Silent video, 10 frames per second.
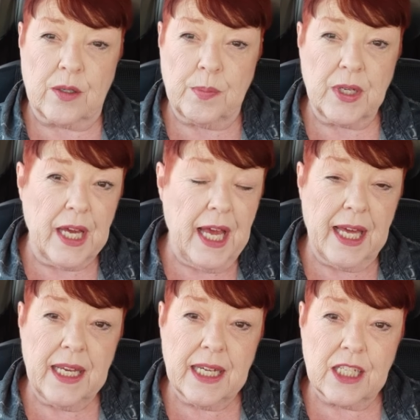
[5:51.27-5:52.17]
Put a
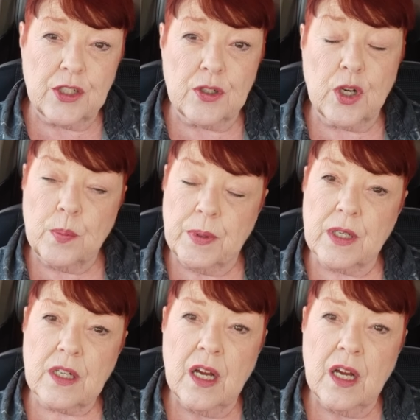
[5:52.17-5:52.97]
heading in your notebook